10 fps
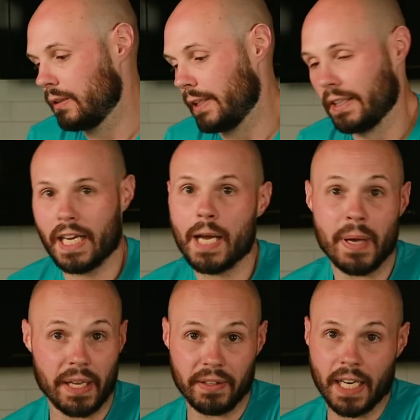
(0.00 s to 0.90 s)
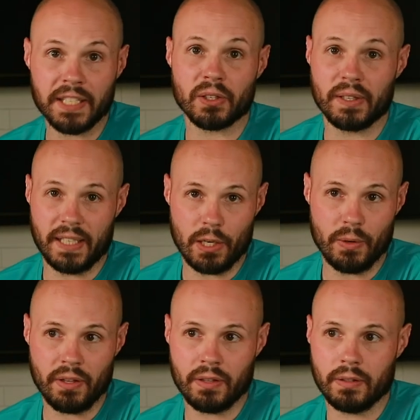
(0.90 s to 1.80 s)
like the iPad, like I started out
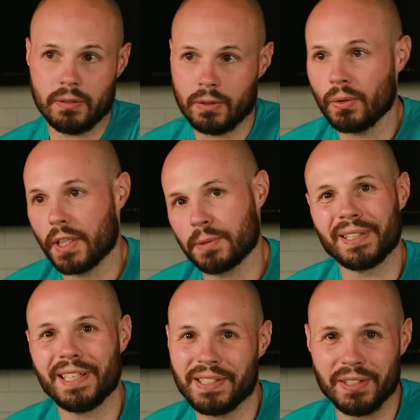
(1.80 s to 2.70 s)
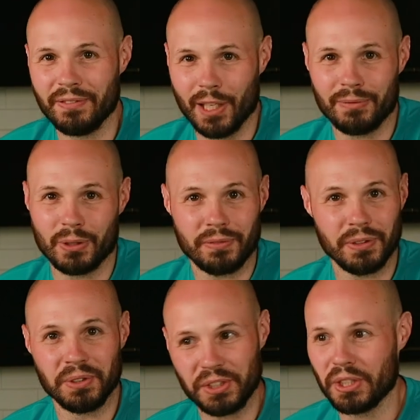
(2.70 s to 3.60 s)
with, cool, that's pretty easy to develop for if
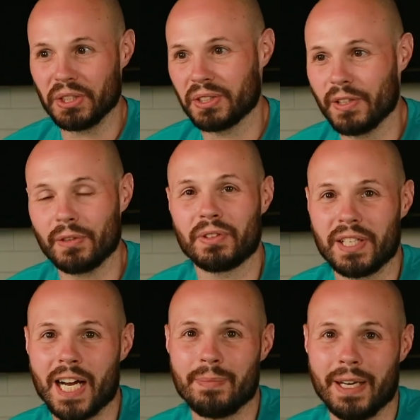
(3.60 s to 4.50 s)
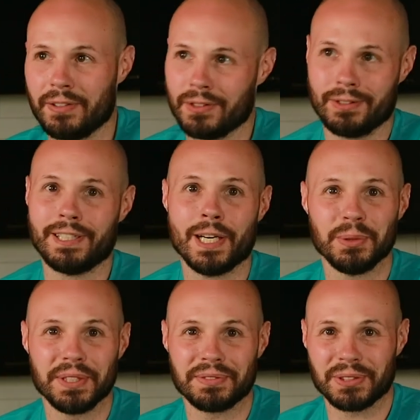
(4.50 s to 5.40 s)
you just develop for the iPad. There's only a
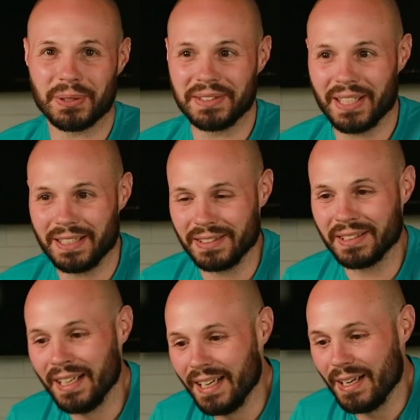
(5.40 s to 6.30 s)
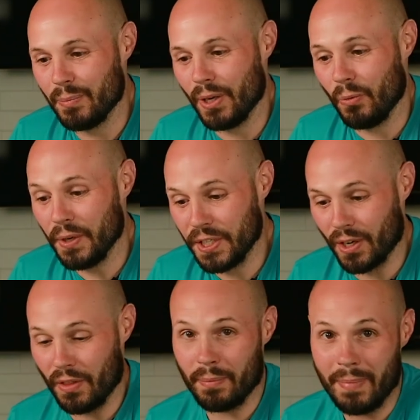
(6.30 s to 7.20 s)
couple different screen sizes. But when you're
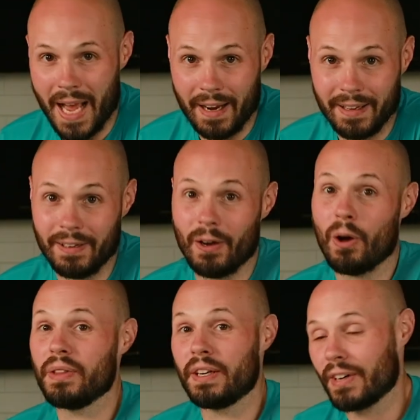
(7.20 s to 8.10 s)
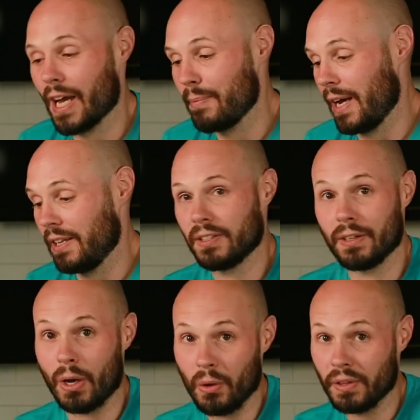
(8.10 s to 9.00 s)
on the Mac, all the different iPads,
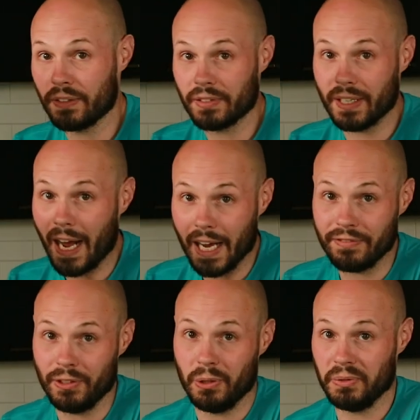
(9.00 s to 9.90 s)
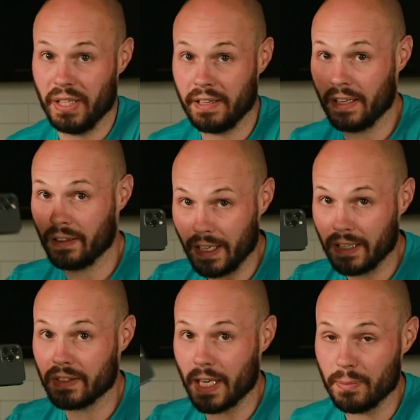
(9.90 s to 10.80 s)
all the different iPhones, and then
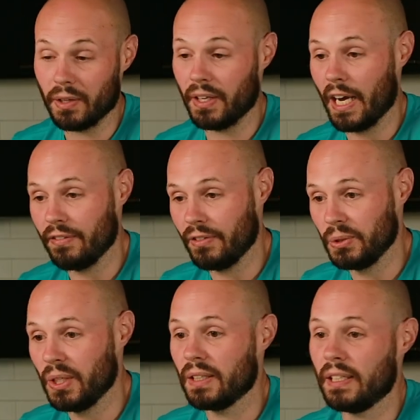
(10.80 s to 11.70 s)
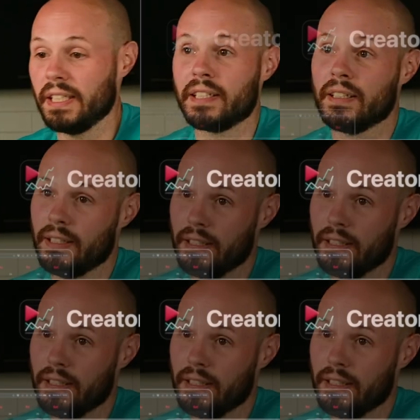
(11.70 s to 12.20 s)
landscape on the iPhone, like